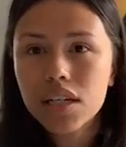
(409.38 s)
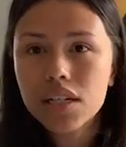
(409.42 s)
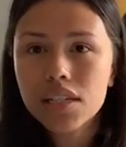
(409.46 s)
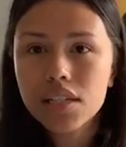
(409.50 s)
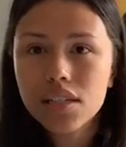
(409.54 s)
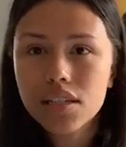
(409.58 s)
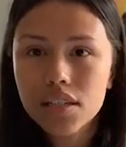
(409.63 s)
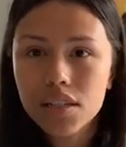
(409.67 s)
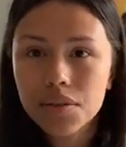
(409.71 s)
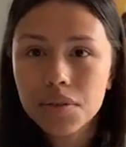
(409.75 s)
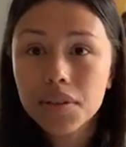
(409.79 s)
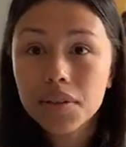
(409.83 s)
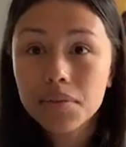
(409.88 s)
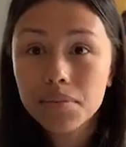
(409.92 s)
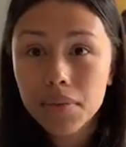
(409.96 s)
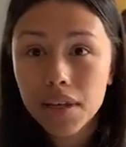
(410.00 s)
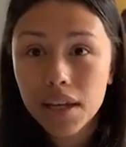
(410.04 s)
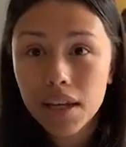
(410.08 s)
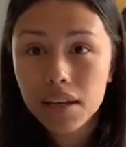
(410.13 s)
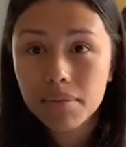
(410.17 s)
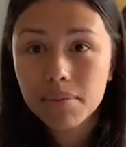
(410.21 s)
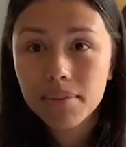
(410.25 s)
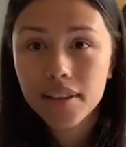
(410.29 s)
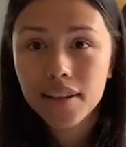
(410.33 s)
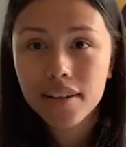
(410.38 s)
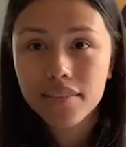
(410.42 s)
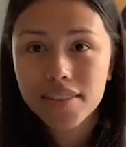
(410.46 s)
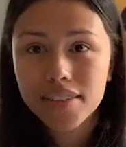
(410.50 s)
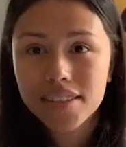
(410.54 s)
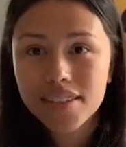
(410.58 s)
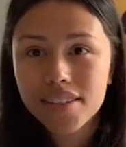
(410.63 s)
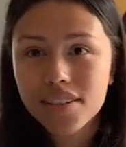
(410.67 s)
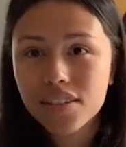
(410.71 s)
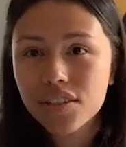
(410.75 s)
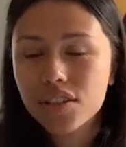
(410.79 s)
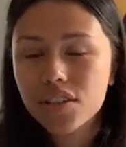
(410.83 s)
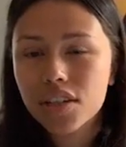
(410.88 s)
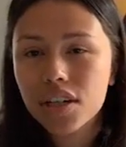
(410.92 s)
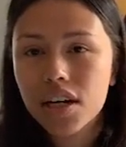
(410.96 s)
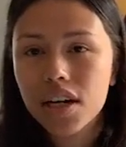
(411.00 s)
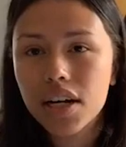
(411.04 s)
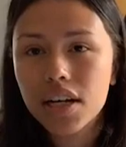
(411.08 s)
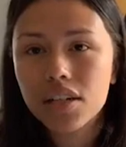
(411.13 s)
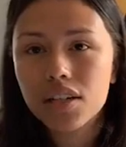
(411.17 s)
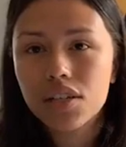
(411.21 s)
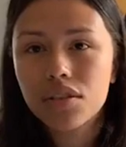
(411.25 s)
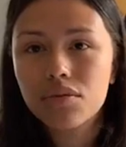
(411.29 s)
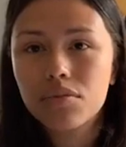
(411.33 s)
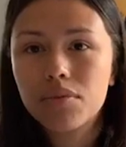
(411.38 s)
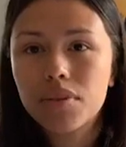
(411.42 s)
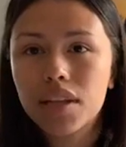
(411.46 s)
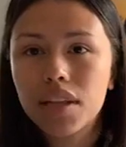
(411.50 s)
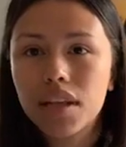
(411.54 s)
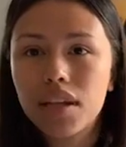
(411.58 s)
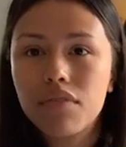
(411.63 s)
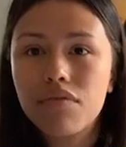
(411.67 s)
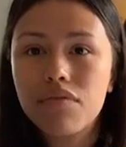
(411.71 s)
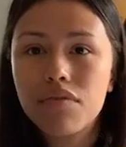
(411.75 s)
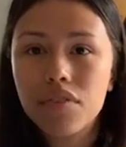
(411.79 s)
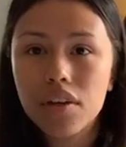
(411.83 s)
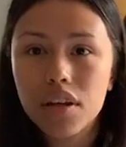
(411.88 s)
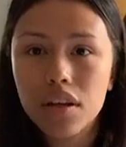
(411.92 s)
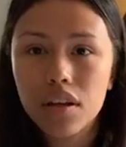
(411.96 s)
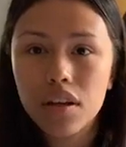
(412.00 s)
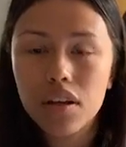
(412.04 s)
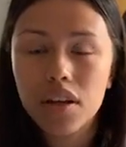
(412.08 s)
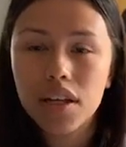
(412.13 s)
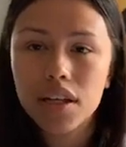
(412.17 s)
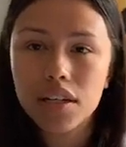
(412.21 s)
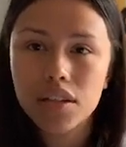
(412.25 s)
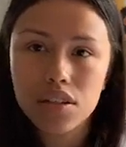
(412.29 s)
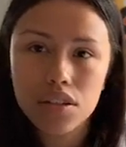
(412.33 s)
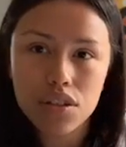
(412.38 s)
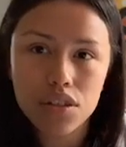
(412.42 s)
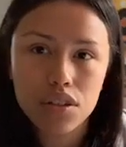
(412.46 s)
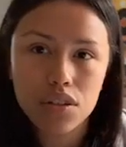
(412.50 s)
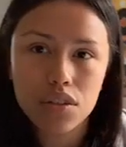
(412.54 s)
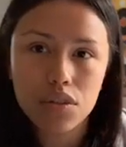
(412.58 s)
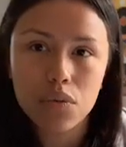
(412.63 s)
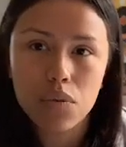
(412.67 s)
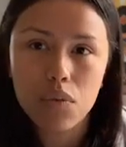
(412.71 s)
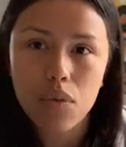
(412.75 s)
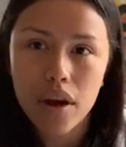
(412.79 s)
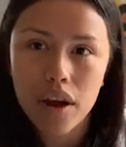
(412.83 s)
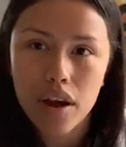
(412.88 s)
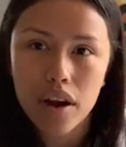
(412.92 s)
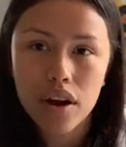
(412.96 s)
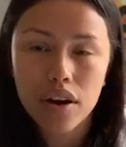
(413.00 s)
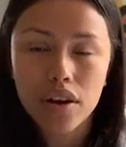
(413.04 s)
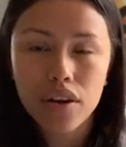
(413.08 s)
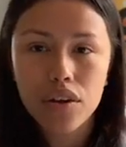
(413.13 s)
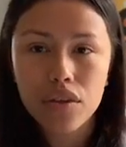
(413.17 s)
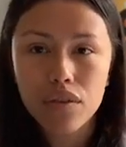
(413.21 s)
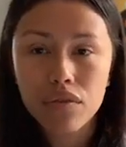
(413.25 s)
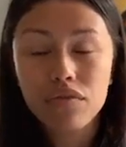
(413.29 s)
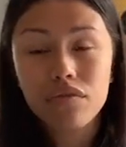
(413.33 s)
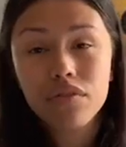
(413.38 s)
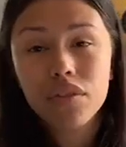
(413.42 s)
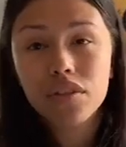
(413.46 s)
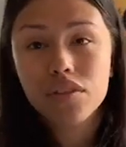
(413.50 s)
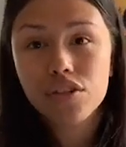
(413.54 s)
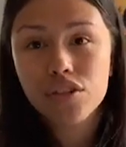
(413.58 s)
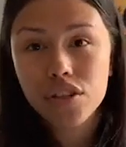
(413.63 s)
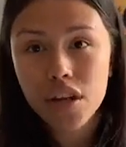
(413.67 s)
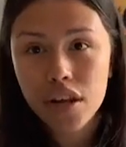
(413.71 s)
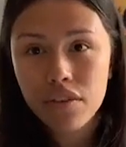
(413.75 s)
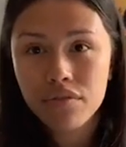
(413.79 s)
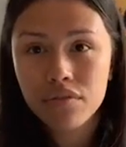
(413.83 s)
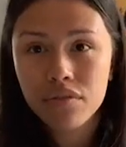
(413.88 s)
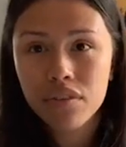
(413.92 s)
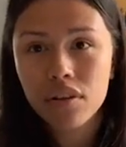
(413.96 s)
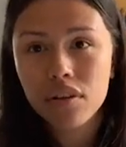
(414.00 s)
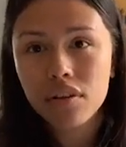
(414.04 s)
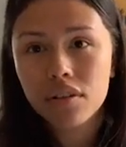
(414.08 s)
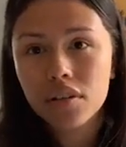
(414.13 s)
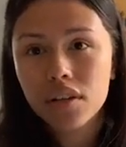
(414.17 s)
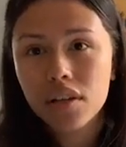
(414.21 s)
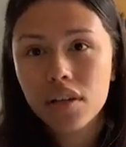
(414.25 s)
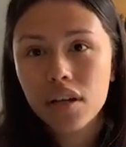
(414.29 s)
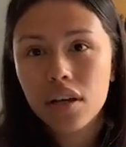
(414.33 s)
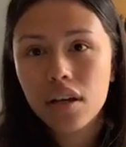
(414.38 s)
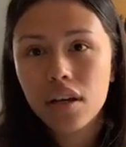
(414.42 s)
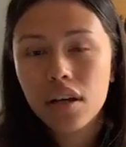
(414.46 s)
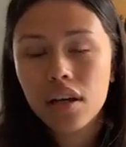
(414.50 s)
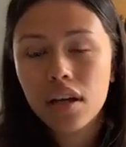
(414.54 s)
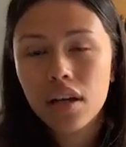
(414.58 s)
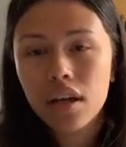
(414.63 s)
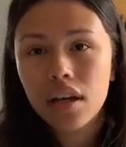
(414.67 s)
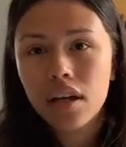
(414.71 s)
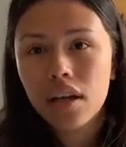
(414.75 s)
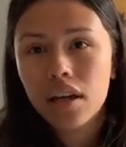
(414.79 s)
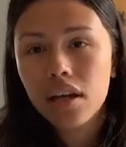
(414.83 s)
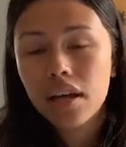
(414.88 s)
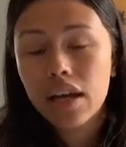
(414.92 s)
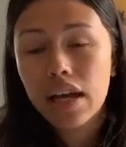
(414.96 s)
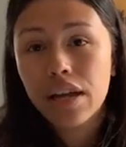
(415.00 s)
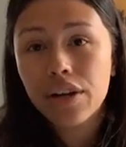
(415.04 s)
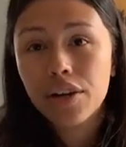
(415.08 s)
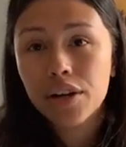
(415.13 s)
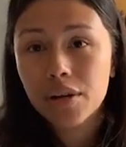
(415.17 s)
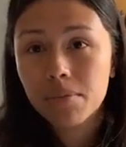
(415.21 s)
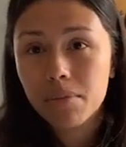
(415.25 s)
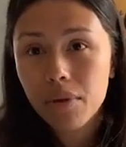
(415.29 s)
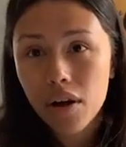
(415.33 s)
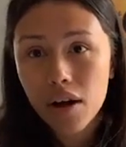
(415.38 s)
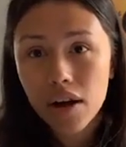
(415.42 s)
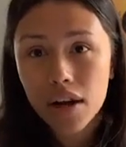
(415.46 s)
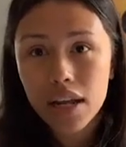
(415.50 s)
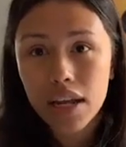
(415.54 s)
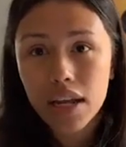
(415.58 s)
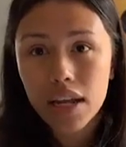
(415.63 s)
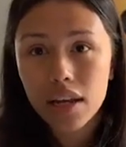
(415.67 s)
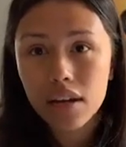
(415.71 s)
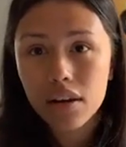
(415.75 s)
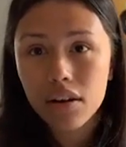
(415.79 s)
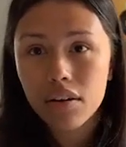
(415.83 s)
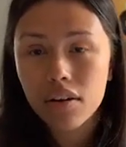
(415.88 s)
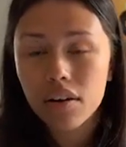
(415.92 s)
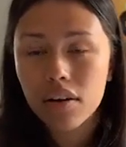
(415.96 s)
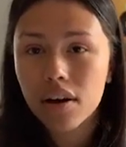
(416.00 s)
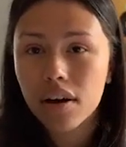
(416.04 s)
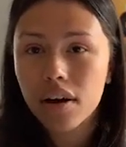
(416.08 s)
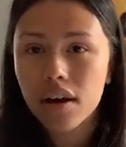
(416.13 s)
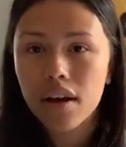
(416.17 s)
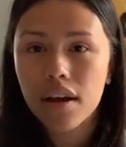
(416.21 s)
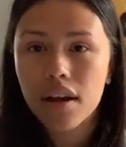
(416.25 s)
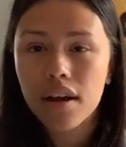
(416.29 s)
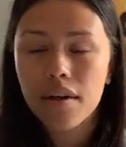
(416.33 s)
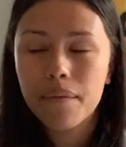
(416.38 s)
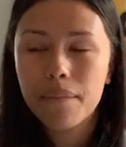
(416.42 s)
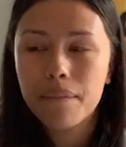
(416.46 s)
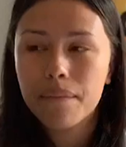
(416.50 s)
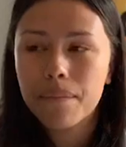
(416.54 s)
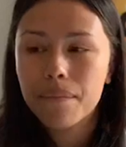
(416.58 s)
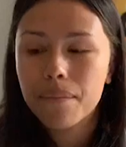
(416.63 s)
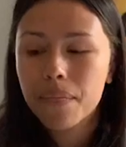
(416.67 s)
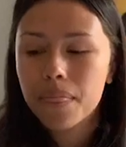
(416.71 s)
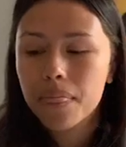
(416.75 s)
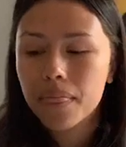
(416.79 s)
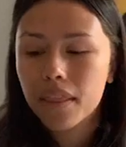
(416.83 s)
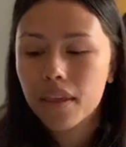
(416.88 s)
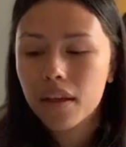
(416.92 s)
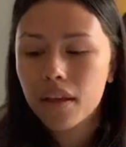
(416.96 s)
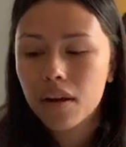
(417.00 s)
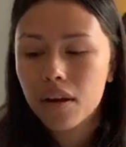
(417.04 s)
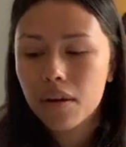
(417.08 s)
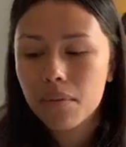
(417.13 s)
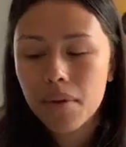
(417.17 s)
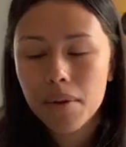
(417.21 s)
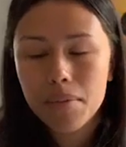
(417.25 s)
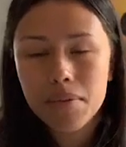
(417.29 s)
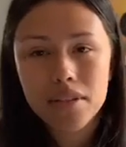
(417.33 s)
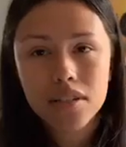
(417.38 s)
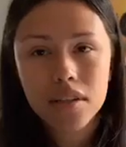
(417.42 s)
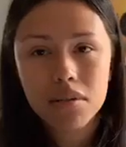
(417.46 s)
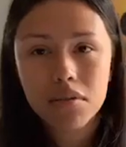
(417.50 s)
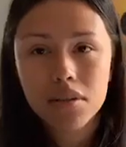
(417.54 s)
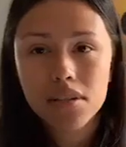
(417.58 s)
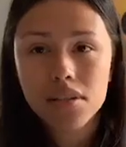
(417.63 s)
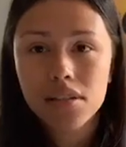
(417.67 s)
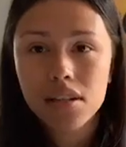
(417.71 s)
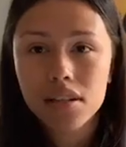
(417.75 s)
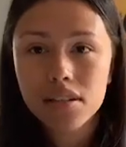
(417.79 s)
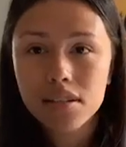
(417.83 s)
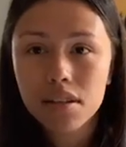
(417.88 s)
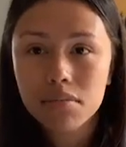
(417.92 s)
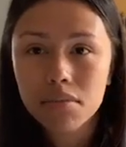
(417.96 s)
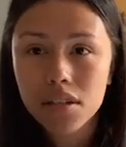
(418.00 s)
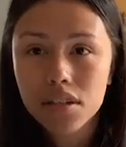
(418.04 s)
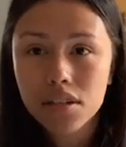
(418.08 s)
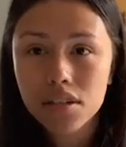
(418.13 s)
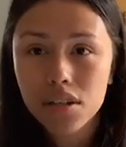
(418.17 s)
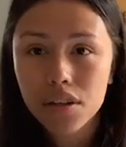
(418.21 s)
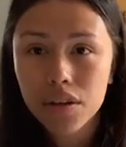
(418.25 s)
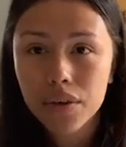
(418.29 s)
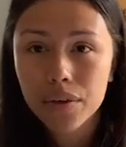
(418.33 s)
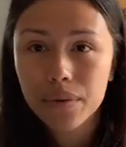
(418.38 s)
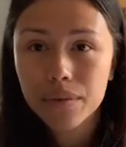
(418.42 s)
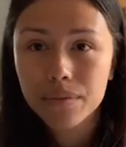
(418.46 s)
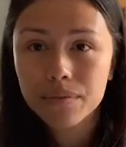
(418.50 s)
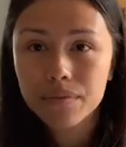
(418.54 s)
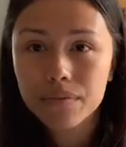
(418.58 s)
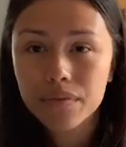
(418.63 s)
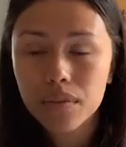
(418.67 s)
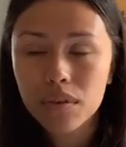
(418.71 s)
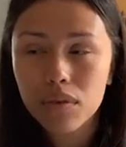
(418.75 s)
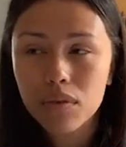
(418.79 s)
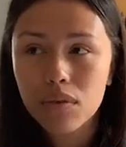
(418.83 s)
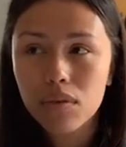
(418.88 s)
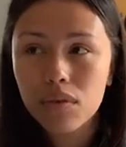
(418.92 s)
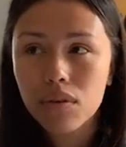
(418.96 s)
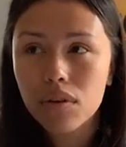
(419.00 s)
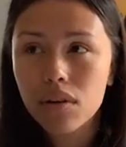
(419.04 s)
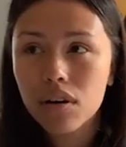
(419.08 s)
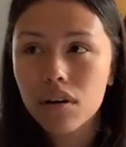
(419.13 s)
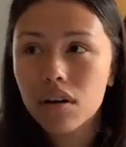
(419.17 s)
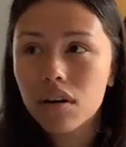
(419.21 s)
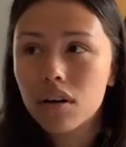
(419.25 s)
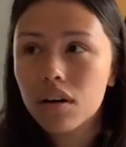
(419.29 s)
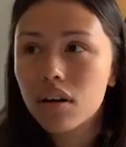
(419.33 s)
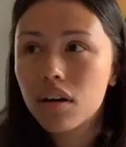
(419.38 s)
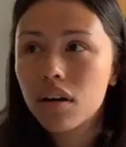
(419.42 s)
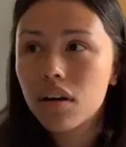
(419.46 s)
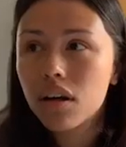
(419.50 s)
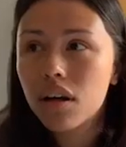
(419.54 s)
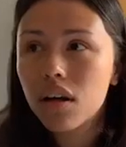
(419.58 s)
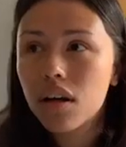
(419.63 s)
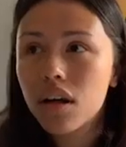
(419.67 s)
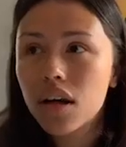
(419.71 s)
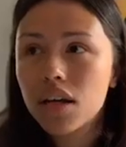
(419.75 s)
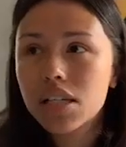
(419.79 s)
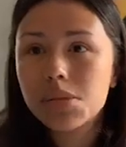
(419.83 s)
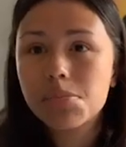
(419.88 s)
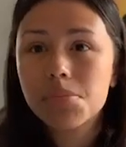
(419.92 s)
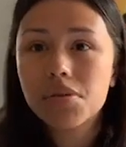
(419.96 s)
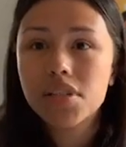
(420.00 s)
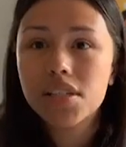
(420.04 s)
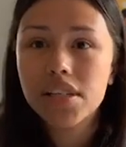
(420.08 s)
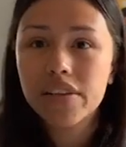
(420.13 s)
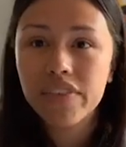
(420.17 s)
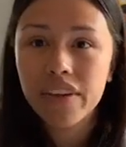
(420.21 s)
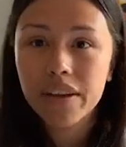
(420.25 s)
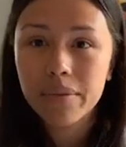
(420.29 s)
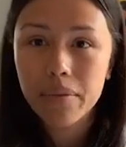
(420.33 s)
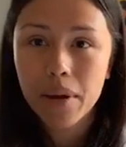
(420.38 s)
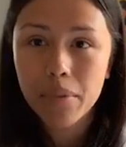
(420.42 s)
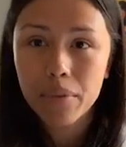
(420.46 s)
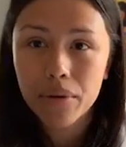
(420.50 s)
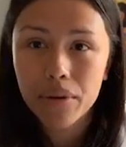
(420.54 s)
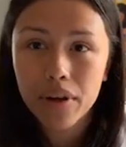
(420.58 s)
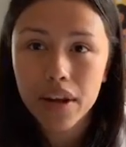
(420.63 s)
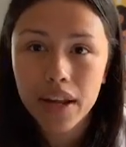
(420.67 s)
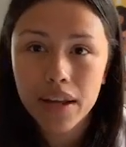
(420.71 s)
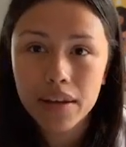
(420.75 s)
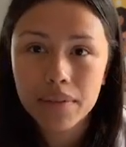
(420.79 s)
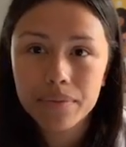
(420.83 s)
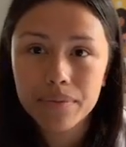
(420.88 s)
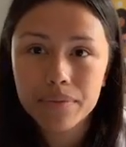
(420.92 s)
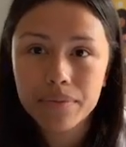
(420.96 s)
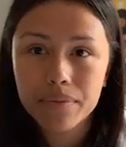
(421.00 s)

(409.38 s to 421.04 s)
to sit with me, beloved sister, and to really feel into where you feel shameful in your body, or maybe someone said something to you, or a specific memory.